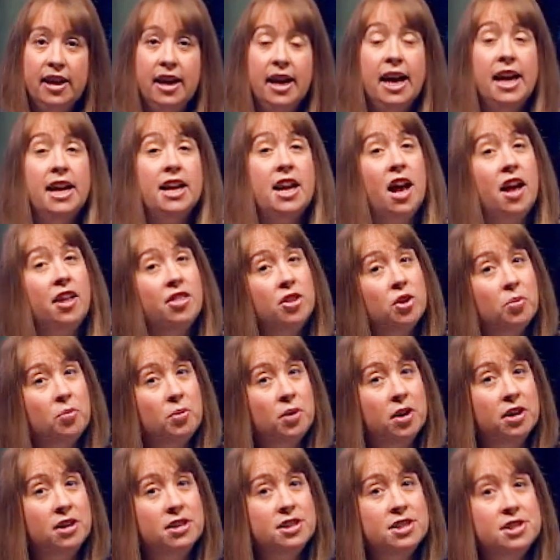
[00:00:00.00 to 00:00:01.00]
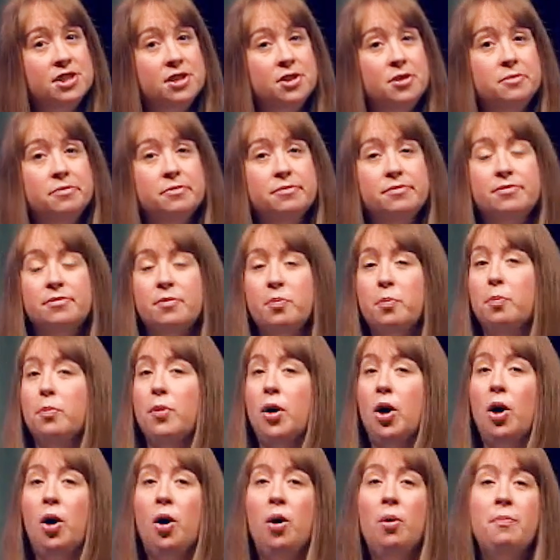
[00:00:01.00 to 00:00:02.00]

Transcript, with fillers: In other words, Paul